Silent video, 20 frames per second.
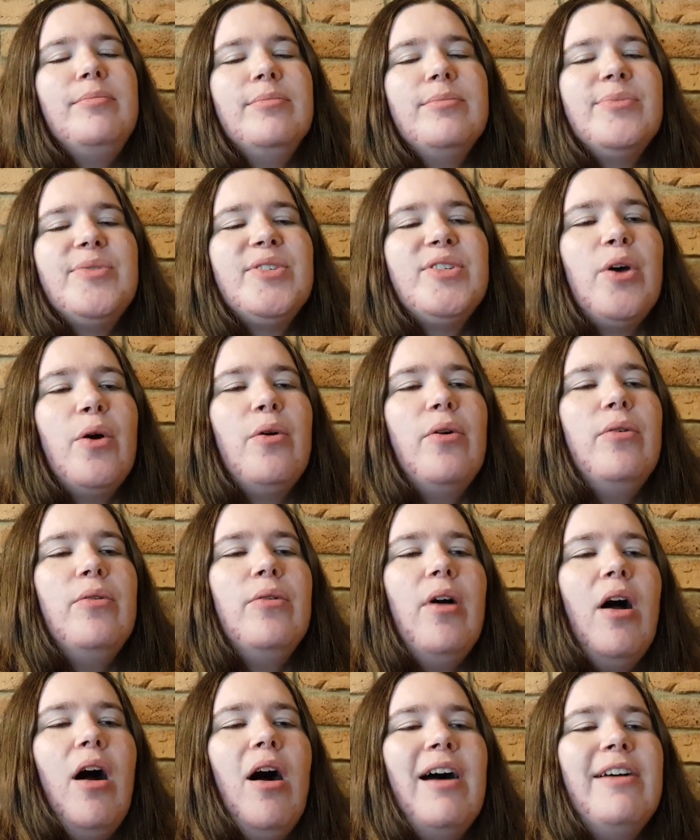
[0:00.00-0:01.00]
So
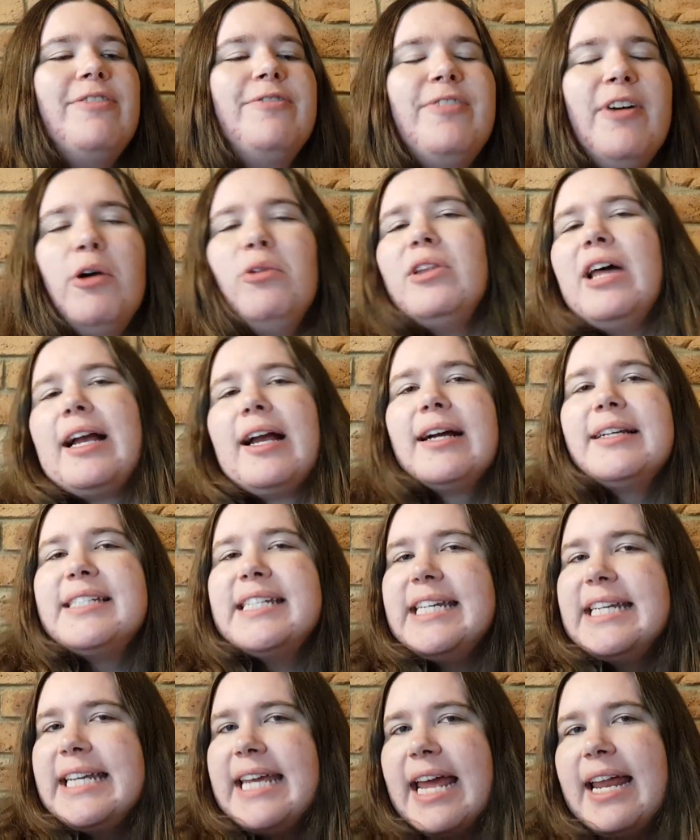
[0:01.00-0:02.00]
I felt like I
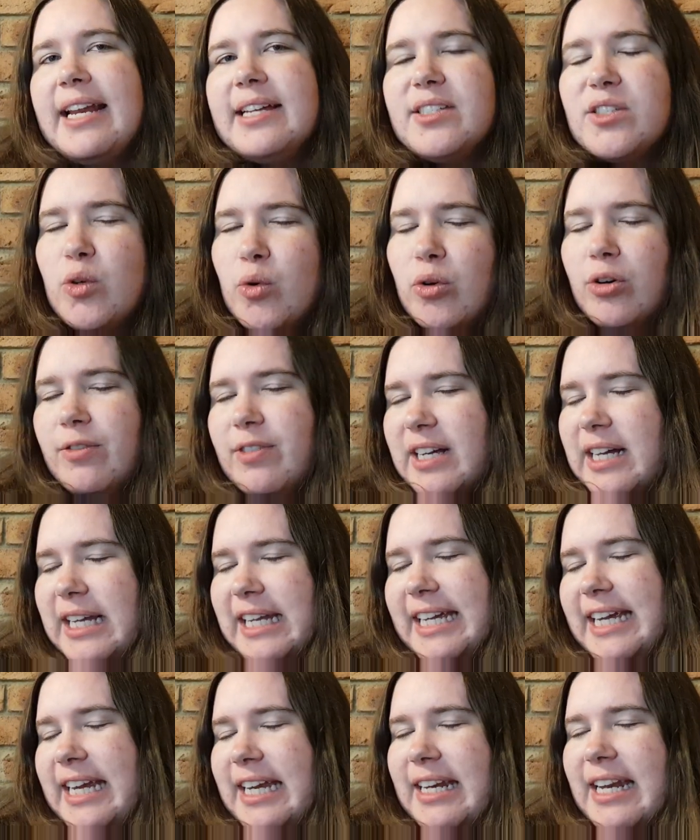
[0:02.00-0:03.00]
didn't get as good of a
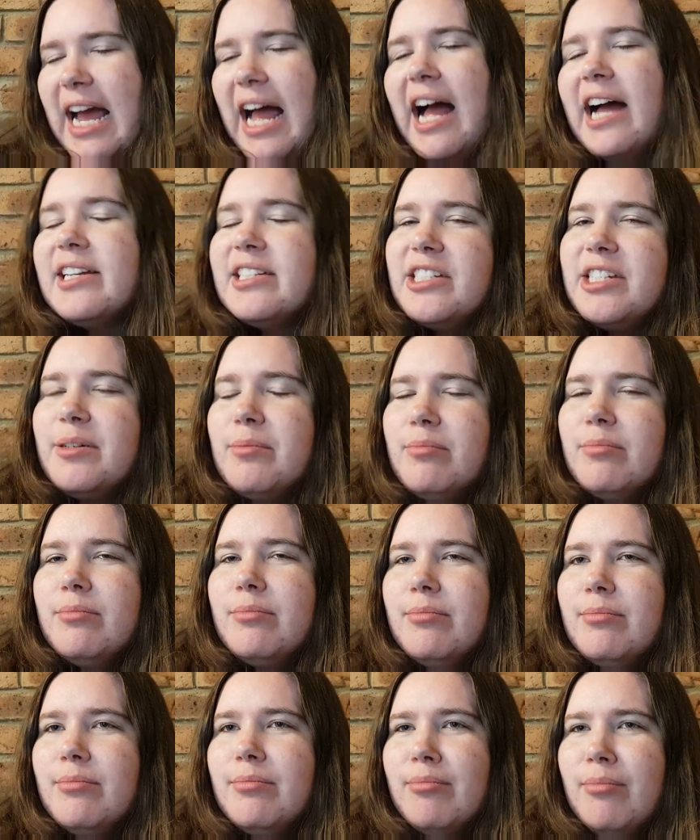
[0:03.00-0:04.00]
clean under
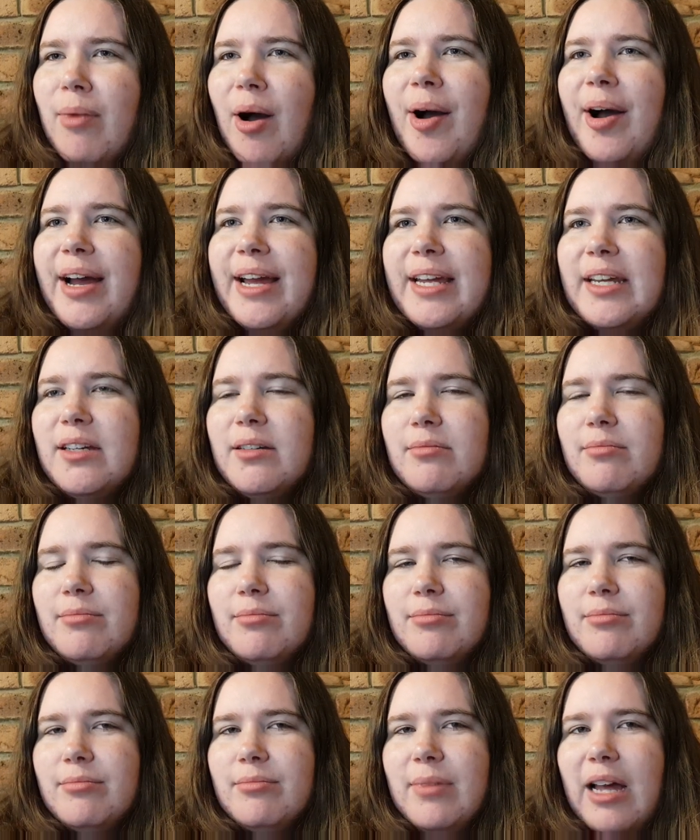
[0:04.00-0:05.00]
my,
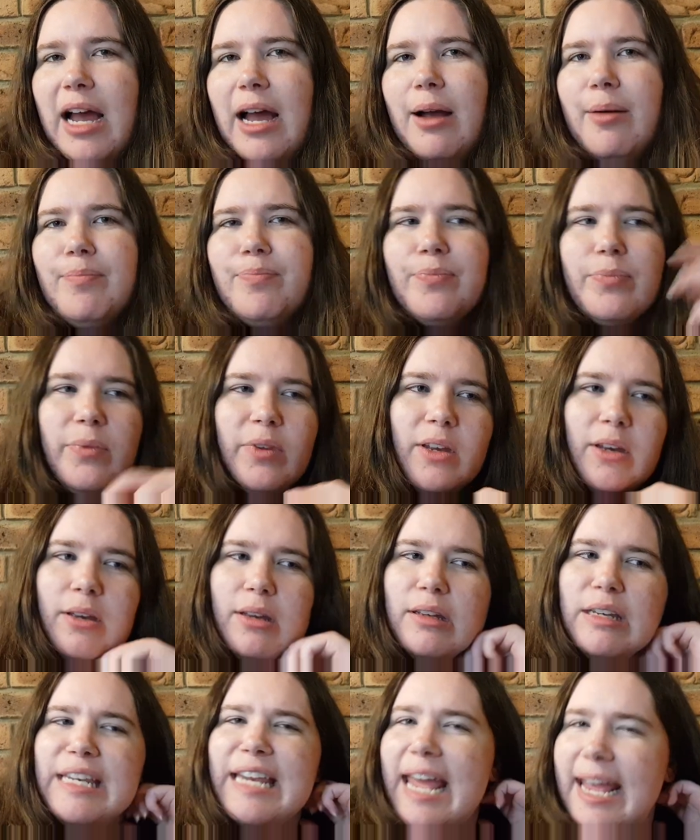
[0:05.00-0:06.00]

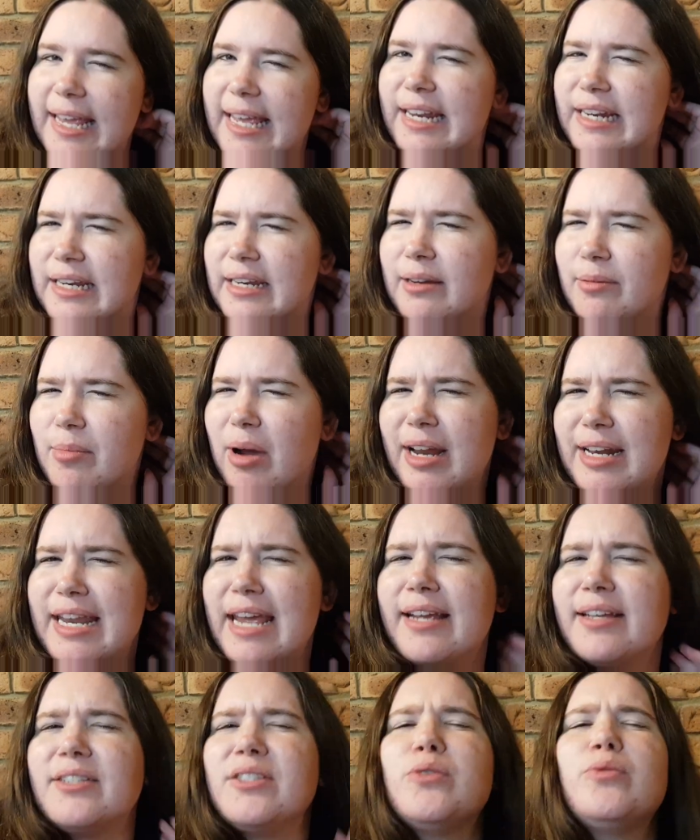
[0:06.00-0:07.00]
neck and near my
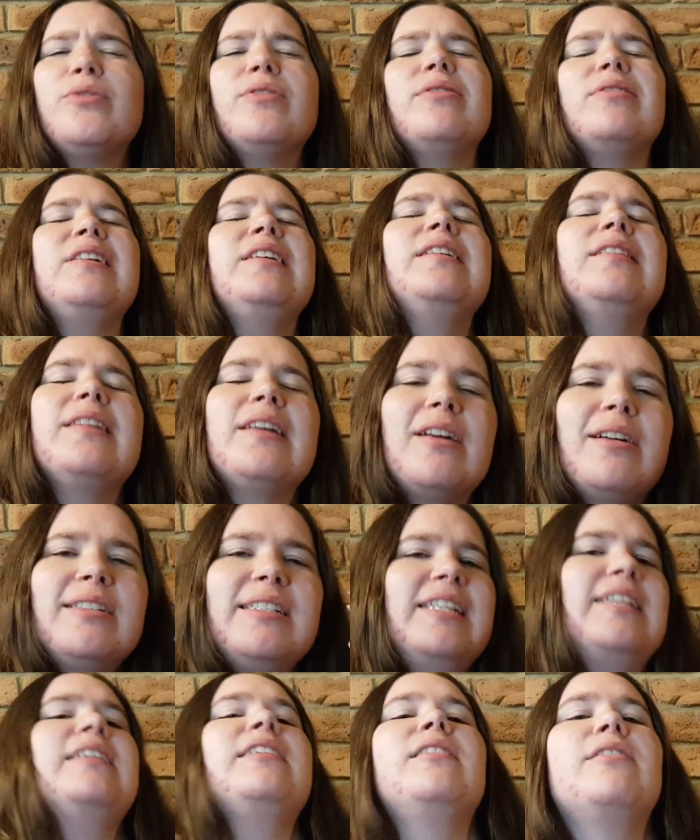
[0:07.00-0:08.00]
neck sort of thing that I
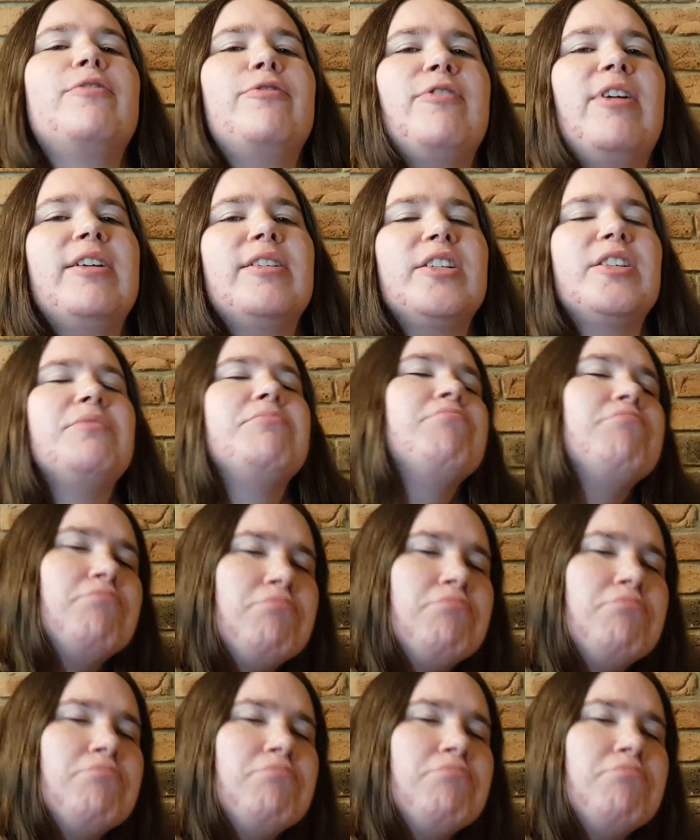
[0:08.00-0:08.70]
did in the front.